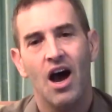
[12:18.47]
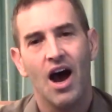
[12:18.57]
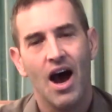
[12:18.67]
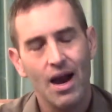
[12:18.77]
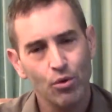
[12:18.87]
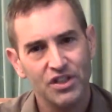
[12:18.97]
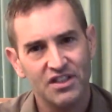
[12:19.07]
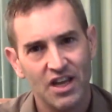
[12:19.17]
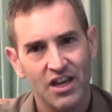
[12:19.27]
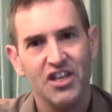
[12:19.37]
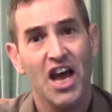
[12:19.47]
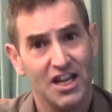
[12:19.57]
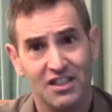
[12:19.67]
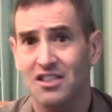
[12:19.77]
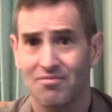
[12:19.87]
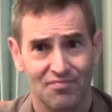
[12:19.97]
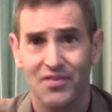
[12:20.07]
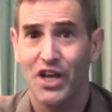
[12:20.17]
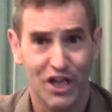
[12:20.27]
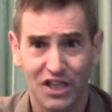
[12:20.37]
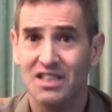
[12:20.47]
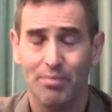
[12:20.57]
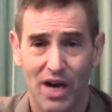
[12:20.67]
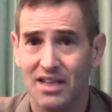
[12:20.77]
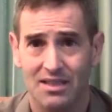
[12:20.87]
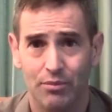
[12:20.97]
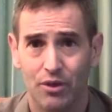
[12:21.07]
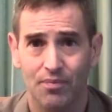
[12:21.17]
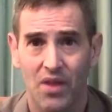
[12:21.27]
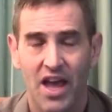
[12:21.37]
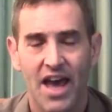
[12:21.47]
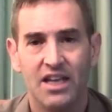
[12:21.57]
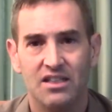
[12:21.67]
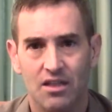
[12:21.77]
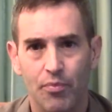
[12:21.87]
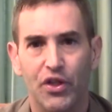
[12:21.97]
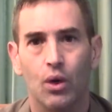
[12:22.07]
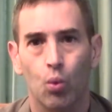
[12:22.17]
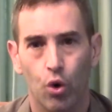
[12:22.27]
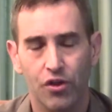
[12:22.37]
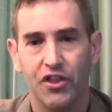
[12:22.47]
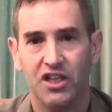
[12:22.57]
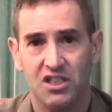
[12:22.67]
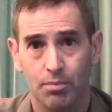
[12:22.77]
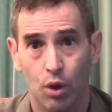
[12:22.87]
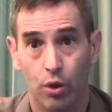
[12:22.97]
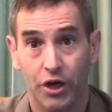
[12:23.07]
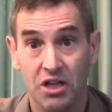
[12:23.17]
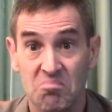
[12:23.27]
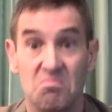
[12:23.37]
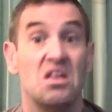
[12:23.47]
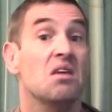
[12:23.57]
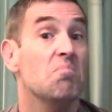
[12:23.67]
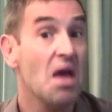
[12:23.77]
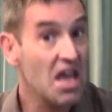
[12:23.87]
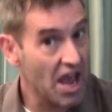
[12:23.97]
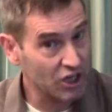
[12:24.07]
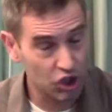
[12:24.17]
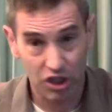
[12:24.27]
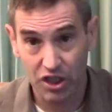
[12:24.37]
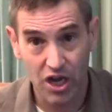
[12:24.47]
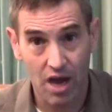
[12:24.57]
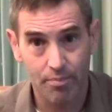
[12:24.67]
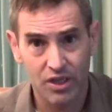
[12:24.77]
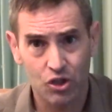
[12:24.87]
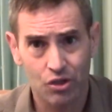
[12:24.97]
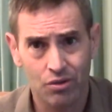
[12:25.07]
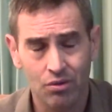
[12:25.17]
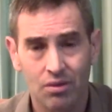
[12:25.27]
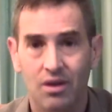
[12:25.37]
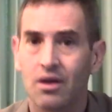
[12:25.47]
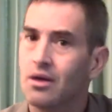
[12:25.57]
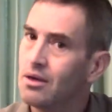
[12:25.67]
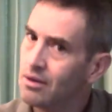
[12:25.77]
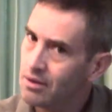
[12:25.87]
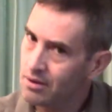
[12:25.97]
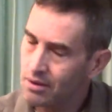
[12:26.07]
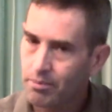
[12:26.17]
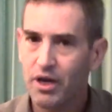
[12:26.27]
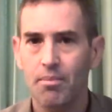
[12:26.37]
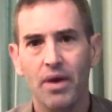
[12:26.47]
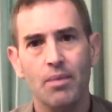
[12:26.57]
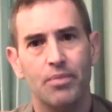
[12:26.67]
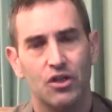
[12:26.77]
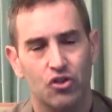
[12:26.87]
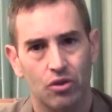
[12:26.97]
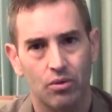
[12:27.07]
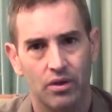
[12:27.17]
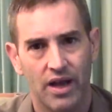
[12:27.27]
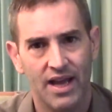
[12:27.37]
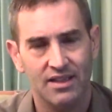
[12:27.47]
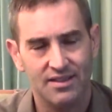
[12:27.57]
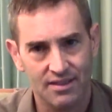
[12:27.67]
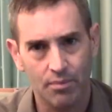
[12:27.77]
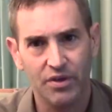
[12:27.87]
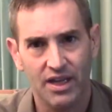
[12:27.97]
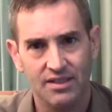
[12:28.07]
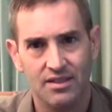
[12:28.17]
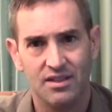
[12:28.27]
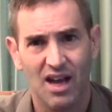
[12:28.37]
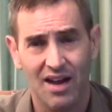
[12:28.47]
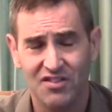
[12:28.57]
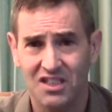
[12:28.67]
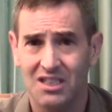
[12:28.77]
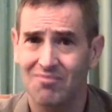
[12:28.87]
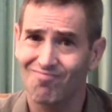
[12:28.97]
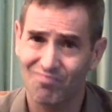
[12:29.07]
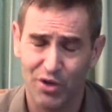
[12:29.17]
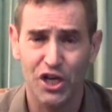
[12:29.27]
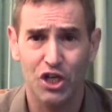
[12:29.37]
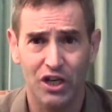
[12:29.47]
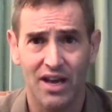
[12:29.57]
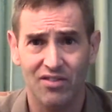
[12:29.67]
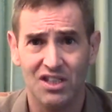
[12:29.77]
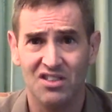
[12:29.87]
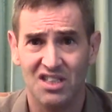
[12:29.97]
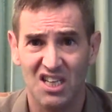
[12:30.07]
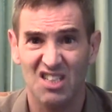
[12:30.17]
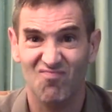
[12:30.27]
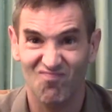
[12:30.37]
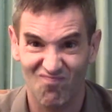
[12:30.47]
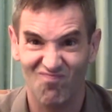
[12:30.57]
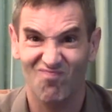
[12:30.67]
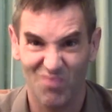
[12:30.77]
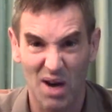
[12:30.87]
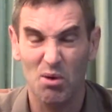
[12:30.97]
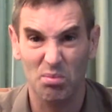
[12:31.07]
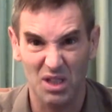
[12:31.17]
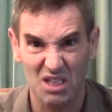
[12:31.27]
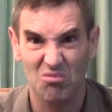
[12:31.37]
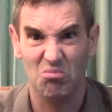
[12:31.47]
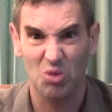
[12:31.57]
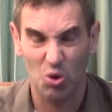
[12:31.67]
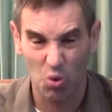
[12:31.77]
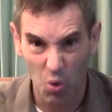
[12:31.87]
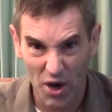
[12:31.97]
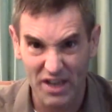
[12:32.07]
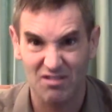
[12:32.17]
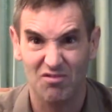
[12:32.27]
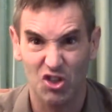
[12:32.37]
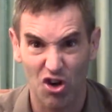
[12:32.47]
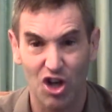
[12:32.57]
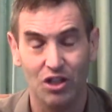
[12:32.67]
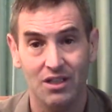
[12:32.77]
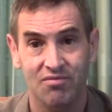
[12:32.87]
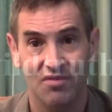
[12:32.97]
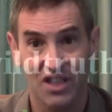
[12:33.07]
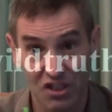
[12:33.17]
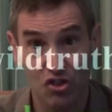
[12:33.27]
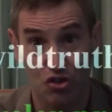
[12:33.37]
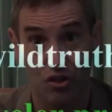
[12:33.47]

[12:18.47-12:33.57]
I would say yes, it is possible, and it's something worth exploring. It may actually not be true, but it might be true. And in some cases, I've seen pretty good evidence that it probably quite strongly is true.